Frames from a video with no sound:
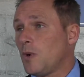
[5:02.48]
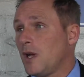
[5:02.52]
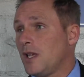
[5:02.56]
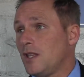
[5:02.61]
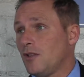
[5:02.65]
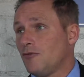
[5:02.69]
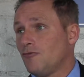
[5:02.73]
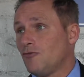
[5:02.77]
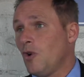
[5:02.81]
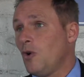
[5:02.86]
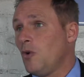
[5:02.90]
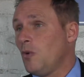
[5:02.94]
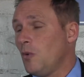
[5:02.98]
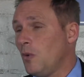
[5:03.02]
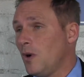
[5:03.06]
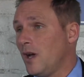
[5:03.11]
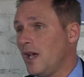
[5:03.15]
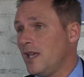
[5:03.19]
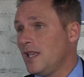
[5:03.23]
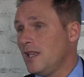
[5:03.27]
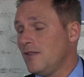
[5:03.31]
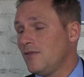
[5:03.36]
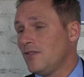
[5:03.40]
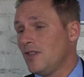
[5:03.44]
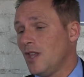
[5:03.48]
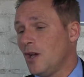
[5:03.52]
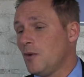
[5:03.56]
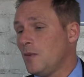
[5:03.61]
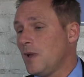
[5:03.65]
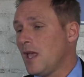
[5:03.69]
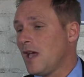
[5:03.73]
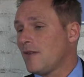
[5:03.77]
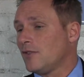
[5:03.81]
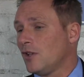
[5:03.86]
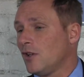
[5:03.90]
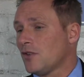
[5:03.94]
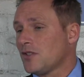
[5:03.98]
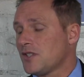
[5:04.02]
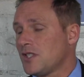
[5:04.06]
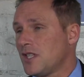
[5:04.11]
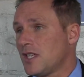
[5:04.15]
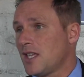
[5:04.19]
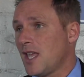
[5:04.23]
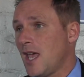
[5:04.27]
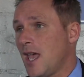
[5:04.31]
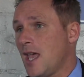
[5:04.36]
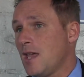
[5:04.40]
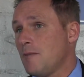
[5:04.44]
way, the wrong way, even though we haven't lost
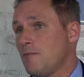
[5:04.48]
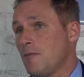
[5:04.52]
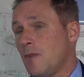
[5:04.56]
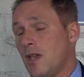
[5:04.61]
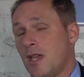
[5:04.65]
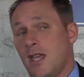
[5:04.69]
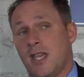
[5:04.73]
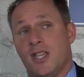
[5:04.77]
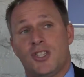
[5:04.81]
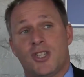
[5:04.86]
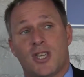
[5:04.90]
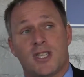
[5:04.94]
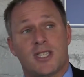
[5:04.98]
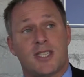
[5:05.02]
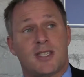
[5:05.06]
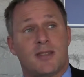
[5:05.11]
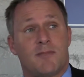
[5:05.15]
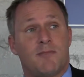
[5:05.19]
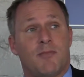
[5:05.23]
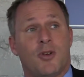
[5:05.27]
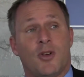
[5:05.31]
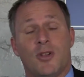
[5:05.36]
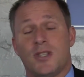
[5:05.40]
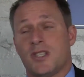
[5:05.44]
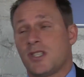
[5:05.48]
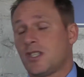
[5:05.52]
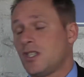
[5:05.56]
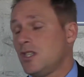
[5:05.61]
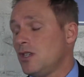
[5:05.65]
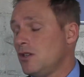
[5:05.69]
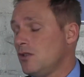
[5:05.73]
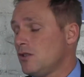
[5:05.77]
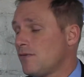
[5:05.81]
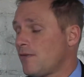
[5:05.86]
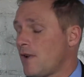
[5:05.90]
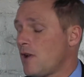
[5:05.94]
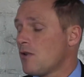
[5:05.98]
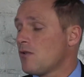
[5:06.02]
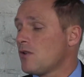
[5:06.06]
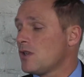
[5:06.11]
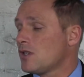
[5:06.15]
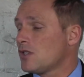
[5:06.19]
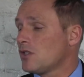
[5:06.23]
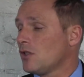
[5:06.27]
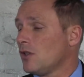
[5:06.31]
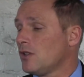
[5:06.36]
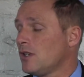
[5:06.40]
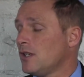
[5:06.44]
the game. It just puts huge
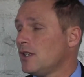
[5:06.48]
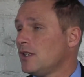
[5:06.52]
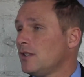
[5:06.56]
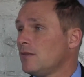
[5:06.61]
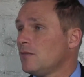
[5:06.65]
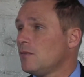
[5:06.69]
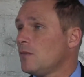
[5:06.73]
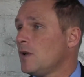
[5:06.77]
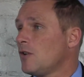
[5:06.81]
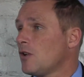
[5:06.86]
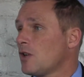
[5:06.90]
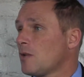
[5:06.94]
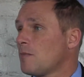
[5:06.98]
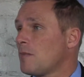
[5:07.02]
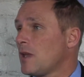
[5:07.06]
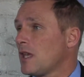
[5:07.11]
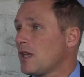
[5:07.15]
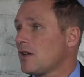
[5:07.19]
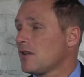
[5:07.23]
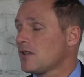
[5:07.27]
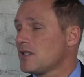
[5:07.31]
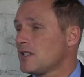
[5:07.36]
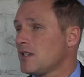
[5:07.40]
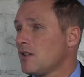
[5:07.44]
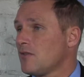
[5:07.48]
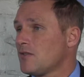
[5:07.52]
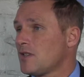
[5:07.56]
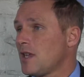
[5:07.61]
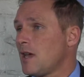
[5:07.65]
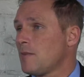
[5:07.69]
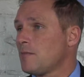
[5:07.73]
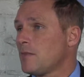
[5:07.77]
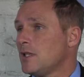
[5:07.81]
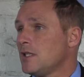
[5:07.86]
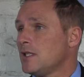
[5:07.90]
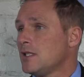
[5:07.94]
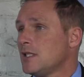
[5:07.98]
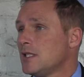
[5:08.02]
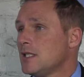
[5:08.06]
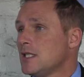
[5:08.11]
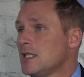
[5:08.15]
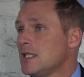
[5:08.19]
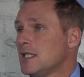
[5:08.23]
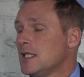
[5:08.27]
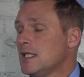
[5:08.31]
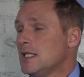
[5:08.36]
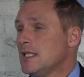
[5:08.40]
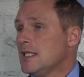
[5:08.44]
focus on, and we've got to pick ourselves up and
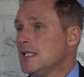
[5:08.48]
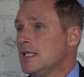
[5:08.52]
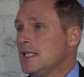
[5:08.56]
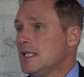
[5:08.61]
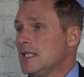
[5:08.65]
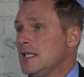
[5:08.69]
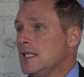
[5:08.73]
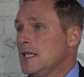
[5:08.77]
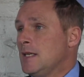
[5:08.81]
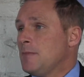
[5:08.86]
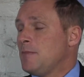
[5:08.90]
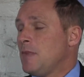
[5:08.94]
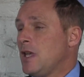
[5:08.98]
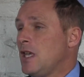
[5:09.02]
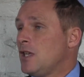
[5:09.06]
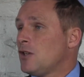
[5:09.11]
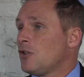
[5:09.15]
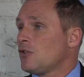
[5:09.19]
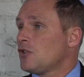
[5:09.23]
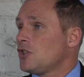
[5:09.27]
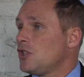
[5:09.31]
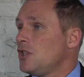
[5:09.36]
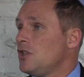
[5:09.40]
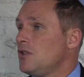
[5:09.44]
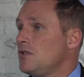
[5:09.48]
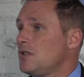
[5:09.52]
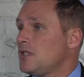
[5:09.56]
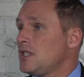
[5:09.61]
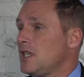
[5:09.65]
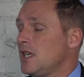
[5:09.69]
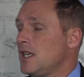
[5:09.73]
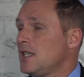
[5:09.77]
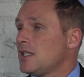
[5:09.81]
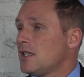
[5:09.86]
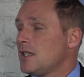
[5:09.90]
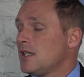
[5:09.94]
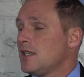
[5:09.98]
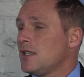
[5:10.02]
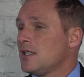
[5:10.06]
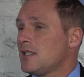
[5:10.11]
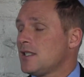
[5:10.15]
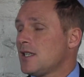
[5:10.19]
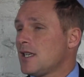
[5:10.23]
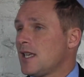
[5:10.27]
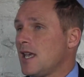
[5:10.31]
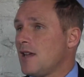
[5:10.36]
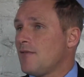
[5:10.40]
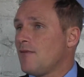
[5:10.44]
be in on Tuesday
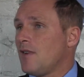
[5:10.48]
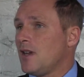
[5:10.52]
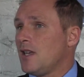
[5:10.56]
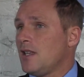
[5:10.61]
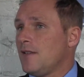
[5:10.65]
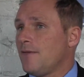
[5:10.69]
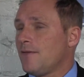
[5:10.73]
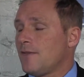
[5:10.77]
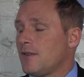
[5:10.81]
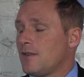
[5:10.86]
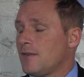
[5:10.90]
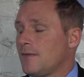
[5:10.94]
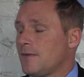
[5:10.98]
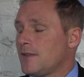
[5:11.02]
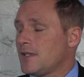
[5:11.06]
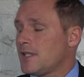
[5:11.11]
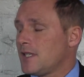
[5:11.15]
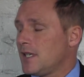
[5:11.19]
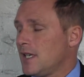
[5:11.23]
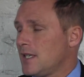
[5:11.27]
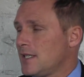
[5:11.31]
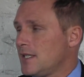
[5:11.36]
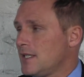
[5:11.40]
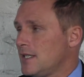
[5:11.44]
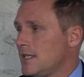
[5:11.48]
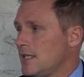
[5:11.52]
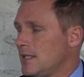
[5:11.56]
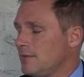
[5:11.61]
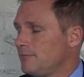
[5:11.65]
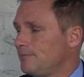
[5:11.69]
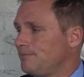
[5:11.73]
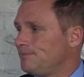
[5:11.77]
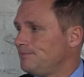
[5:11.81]
to get ready for Saturday.